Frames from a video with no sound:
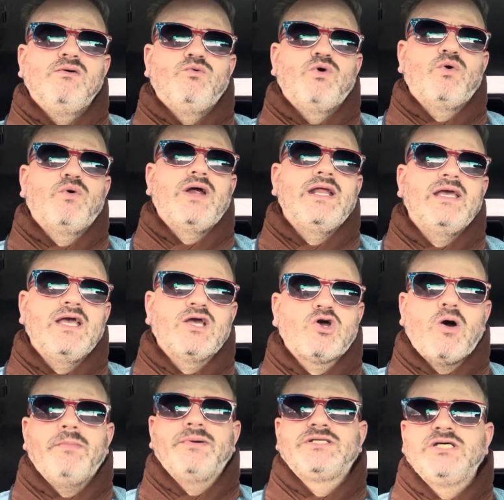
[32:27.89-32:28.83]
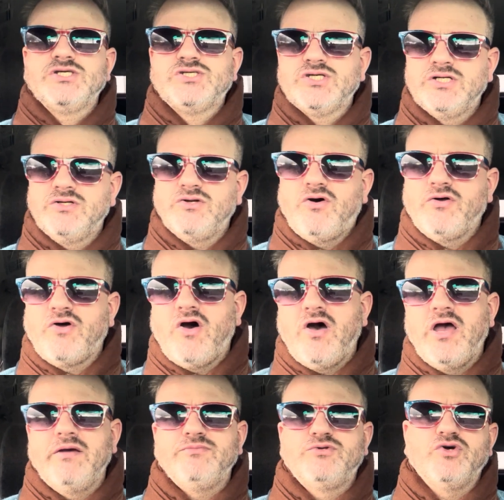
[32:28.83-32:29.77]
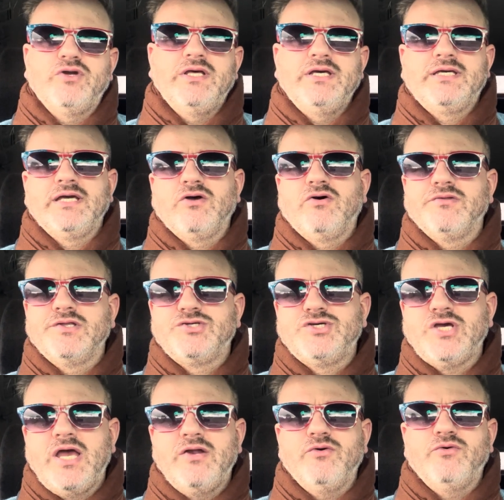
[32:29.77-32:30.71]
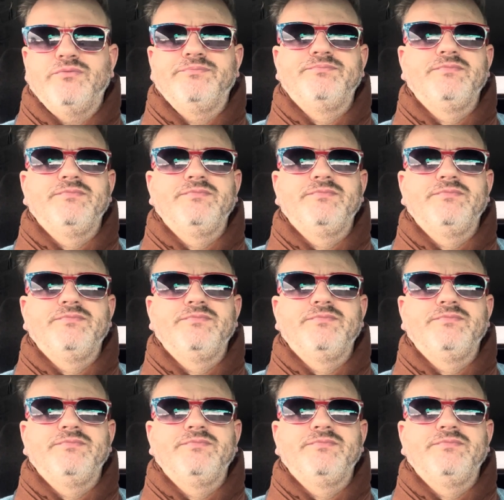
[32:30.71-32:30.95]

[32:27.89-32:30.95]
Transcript: we're running a competition on I Am Johnny King on the channel,